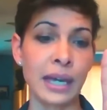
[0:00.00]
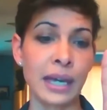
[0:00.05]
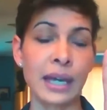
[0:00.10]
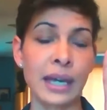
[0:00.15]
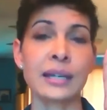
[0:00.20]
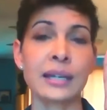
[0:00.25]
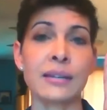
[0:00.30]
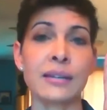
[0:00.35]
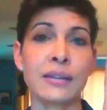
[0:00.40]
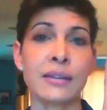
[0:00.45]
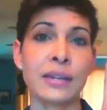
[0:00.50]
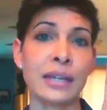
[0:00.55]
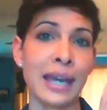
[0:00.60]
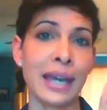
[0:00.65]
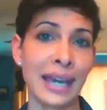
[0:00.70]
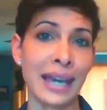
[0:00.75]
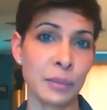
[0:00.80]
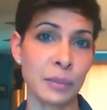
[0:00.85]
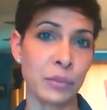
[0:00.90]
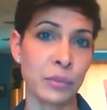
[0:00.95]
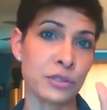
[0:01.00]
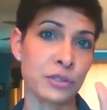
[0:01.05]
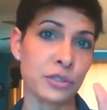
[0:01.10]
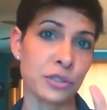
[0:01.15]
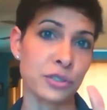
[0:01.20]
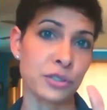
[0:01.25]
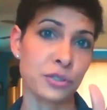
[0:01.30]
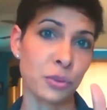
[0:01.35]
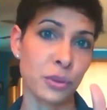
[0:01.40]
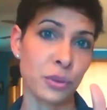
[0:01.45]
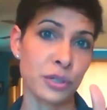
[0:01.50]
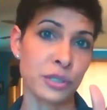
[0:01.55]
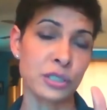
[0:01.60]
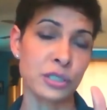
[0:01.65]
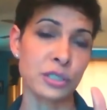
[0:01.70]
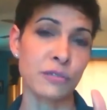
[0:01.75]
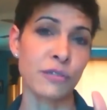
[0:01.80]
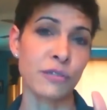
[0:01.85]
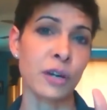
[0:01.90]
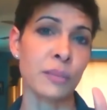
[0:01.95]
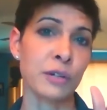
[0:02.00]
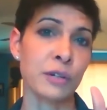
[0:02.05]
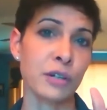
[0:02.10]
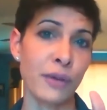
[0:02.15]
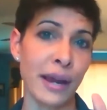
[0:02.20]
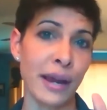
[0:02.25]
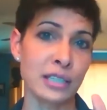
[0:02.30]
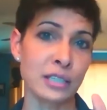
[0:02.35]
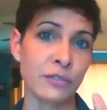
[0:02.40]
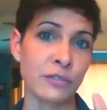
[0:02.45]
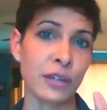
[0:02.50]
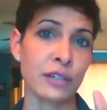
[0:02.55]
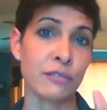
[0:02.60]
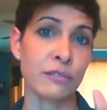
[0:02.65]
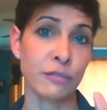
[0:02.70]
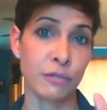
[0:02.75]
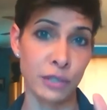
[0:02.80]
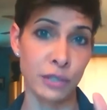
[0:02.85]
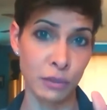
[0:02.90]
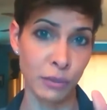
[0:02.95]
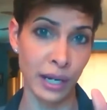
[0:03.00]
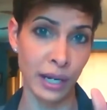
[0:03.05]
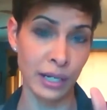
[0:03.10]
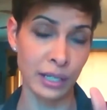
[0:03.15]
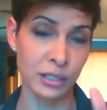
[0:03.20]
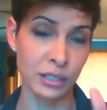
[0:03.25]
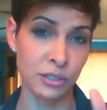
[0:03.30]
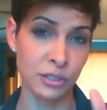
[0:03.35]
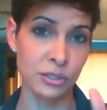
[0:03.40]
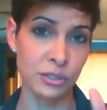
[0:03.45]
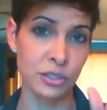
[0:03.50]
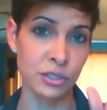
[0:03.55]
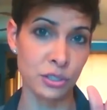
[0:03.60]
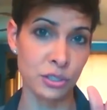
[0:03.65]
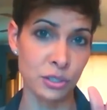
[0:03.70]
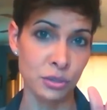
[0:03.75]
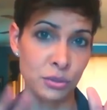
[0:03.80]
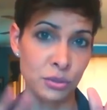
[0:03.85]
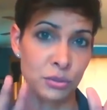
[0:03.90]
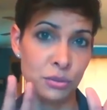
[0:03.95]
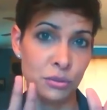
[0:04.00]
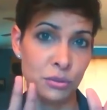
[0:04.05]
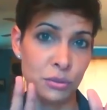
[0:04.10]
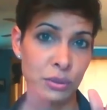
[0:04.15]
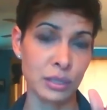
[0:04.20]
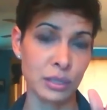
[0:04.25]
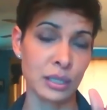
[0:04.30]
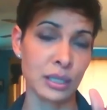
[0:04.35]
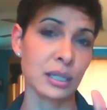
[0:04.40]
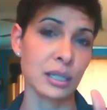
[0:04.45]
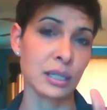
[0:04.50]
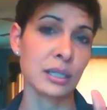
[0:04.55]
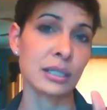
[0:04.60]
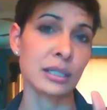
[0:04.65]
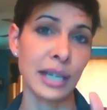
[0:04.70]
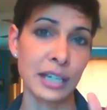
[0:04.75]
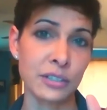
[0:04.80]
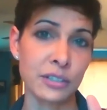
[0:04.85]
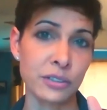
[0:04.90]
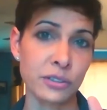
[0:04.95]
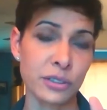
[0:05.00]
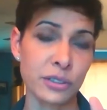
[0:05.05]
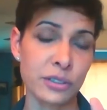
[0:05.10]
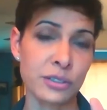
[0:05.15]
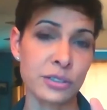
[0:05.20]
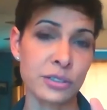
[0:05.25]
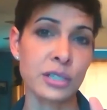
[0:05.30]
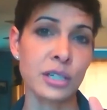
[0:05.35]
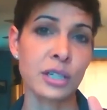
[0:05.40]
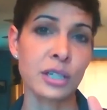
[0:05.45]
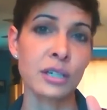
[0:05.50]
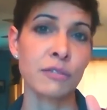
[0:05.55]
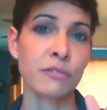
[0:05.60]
the animals are sourced from grass-fed free range, the two glandulars,